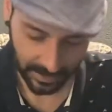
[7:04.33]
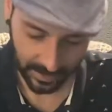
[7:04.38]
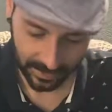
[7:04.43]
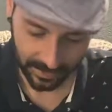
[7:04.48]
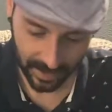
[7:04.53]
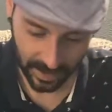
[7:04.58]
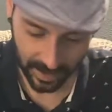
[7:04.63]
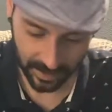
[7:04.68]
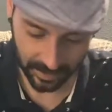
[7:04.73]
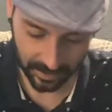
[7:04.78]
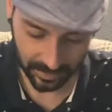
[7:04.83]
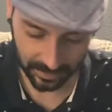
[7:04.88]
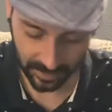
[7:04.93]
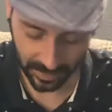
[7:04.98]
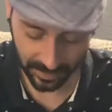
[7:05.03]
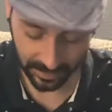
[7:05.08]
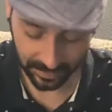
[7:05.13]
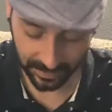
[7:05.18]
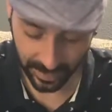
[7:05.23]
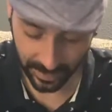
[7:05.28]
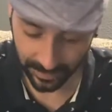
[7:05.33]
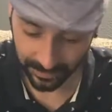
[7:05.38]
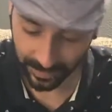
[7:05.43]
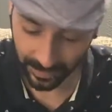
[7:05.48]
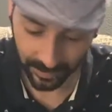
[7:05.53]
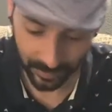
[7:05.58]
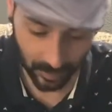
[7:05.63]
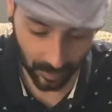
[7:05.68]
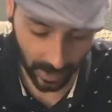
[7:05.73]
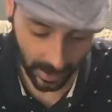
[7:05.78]
that you
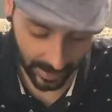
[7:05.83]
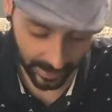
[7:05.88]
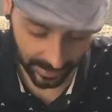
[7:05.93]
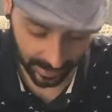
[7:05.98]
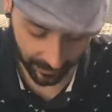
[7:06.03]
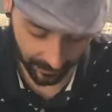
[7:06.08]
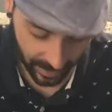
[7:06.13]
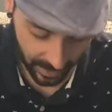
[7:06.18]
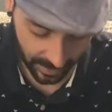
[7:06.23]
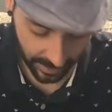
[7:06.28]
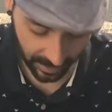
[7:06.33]
guys are in.